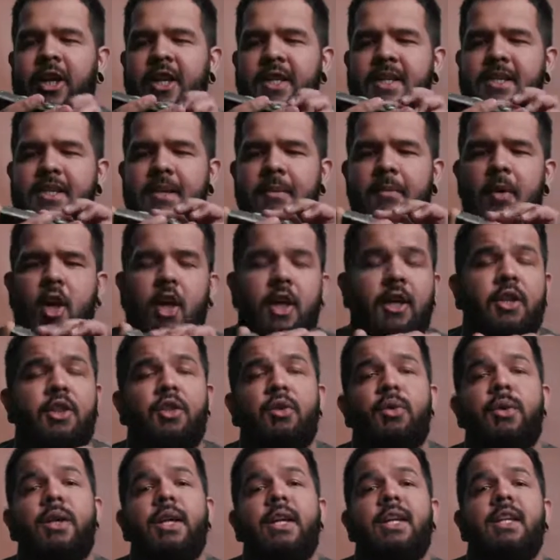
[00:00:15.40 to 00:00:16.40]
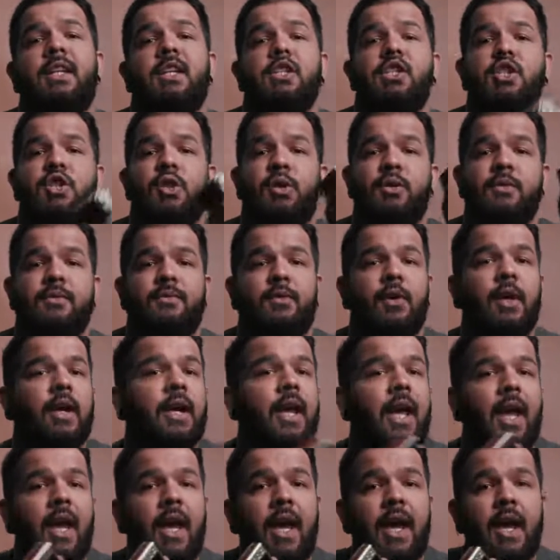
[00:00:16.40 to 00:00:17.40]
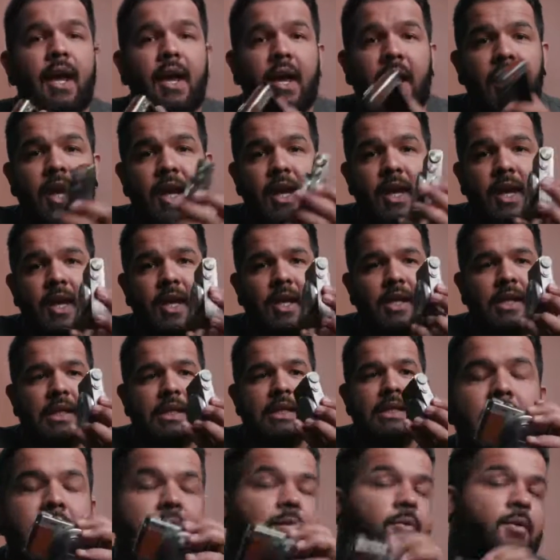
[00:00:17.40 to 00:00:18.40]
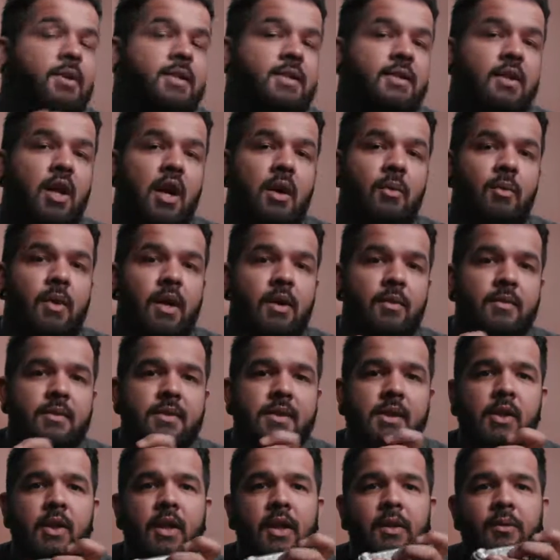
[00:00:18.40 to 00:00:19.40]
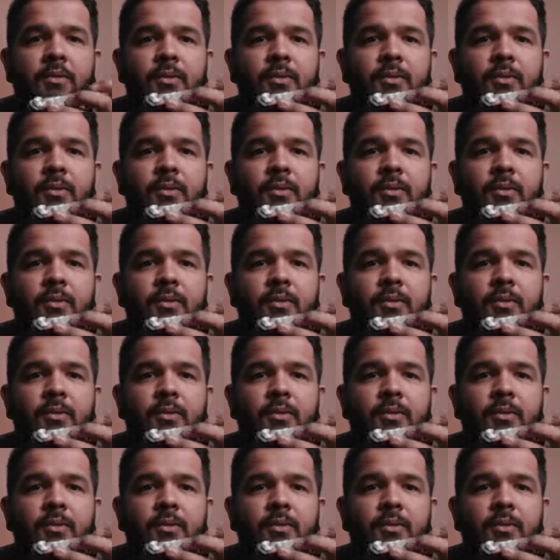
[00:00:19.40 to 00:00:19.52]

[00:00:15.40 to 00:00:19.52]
is a Mark III that shoots 4K and it was not what I was looking